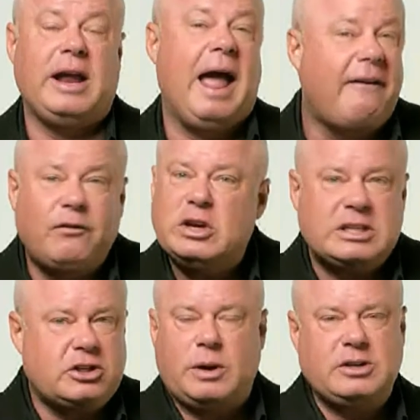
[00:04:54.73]
Every
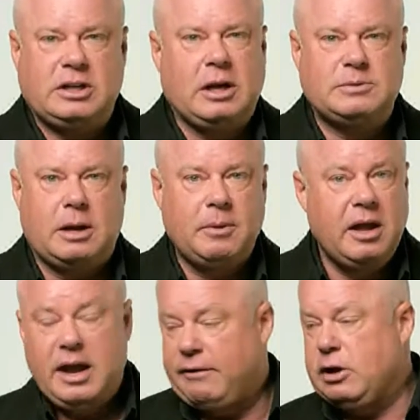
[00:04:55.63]
situation that comes up,
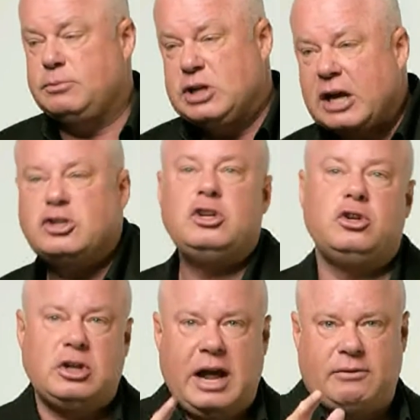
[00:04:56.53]
every objection, you
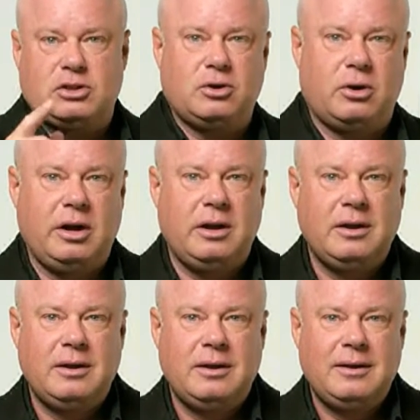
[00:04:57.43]
should have a story.
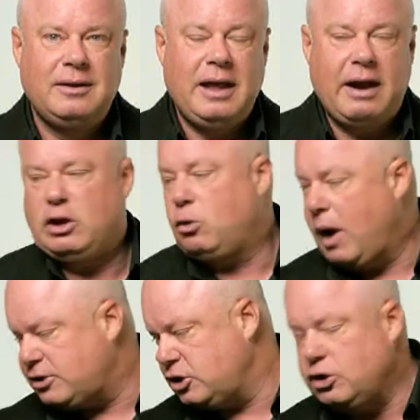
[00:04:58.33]
Every
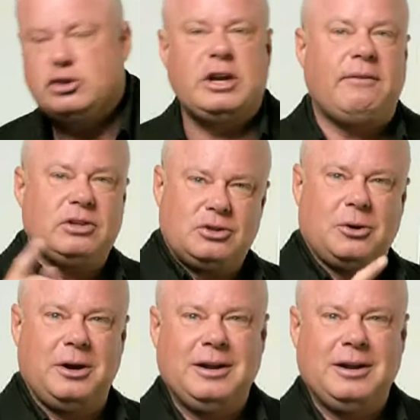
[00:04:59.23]
question, you should have a story.